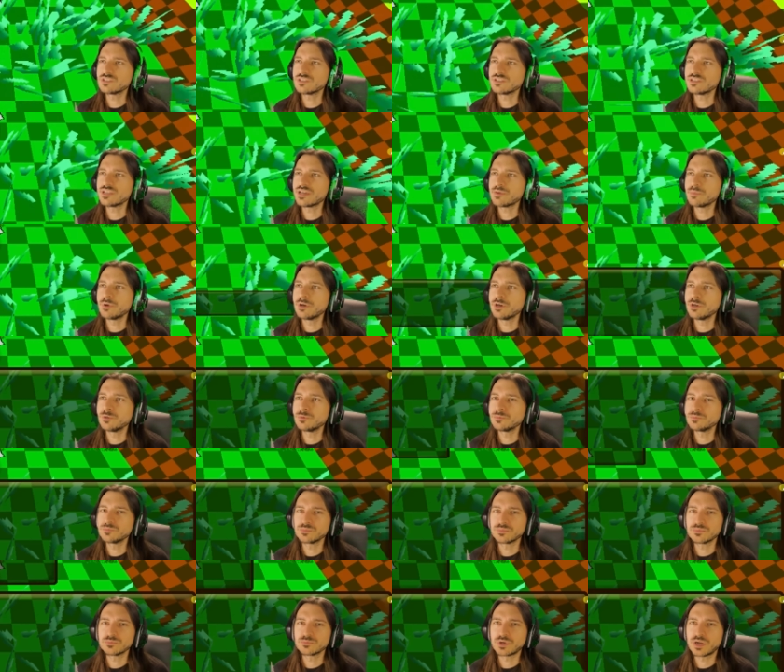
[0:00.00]
a demo.
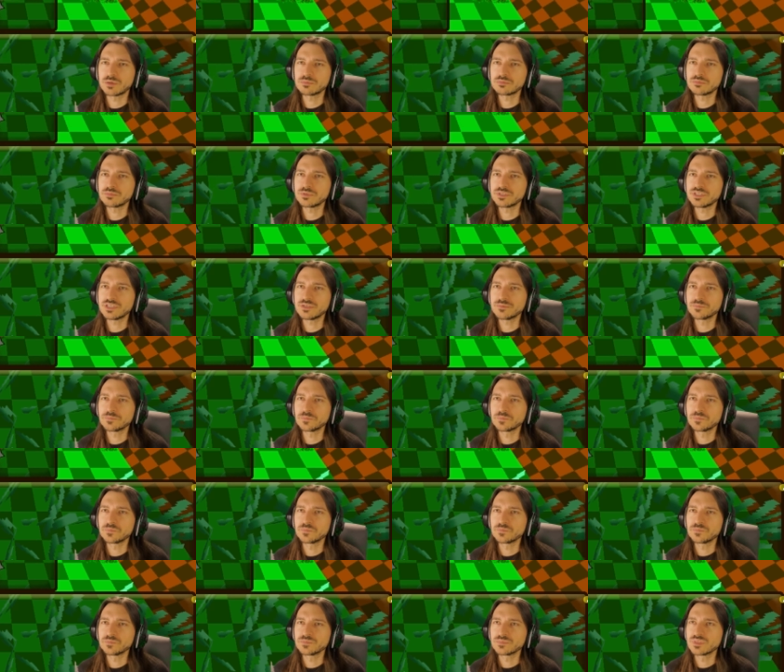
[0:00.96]
Probably,
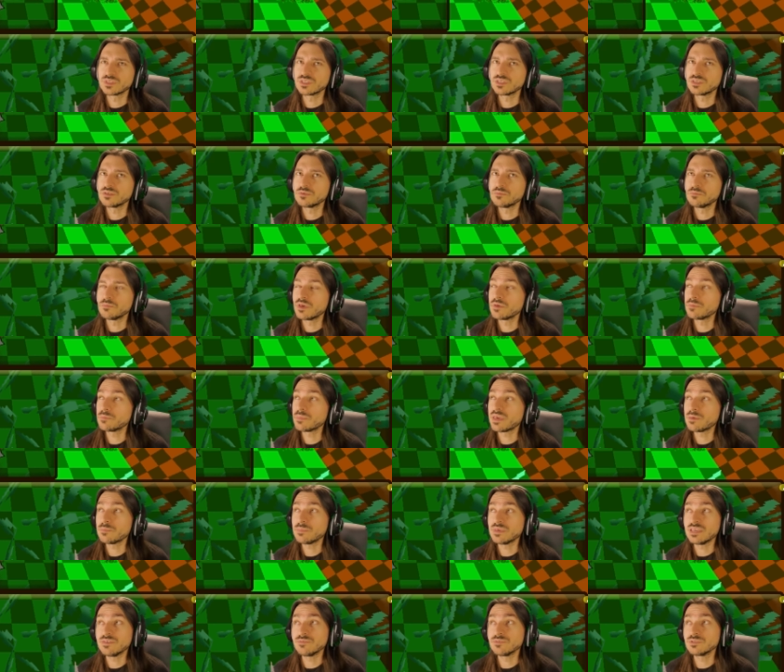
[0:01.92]
it may
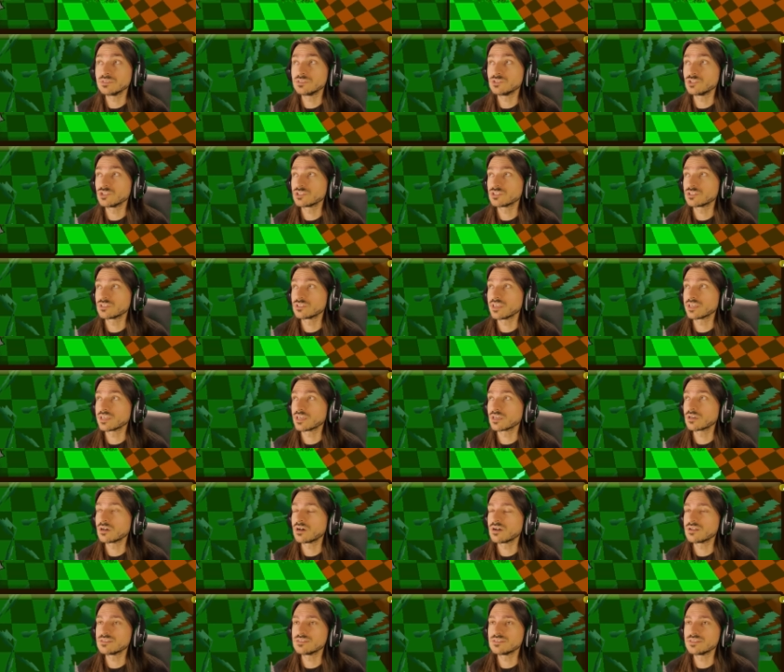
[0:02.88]
be even just like a
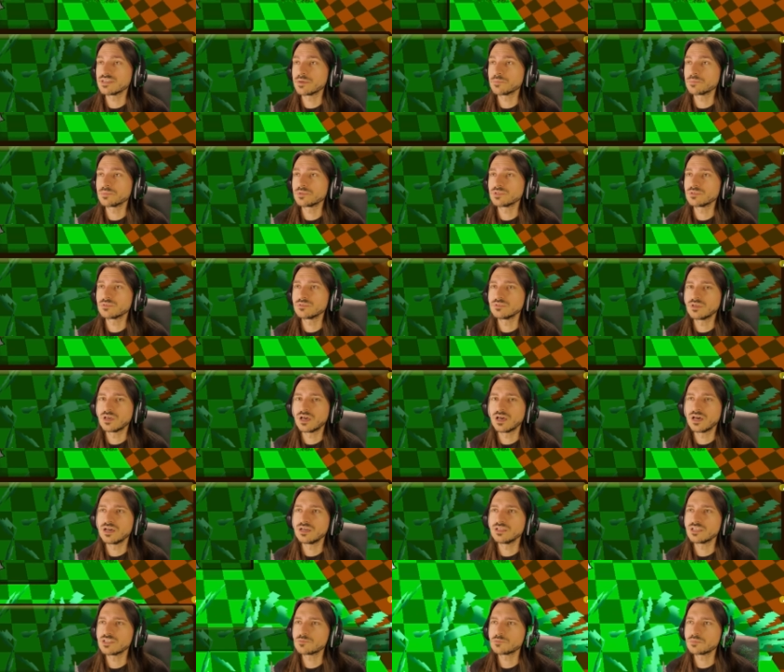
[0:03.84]
concept.
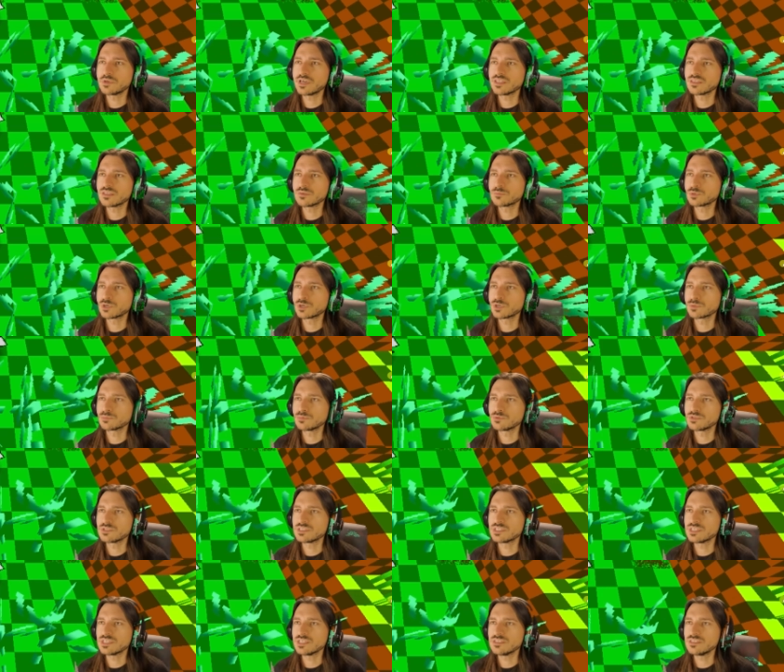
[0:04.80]
Uh, let's plant the purple
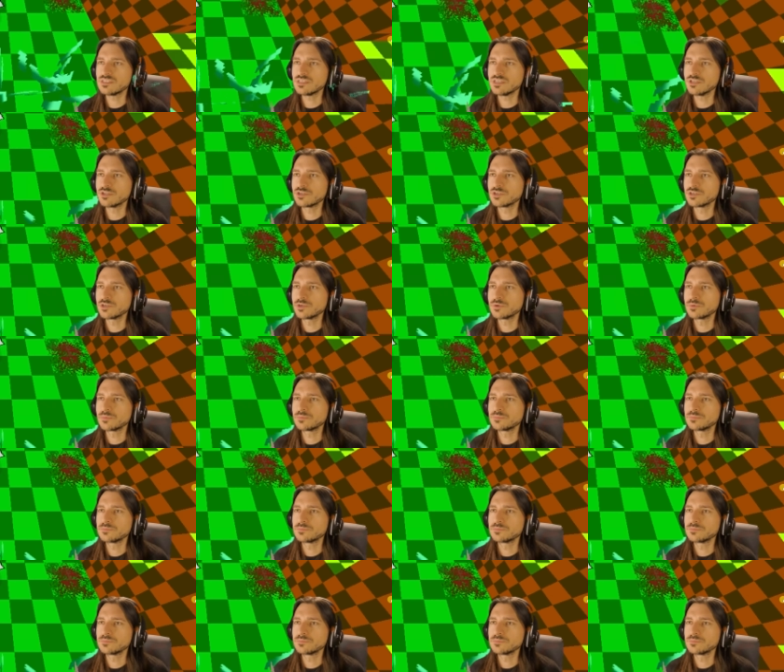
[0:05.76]
seeds here,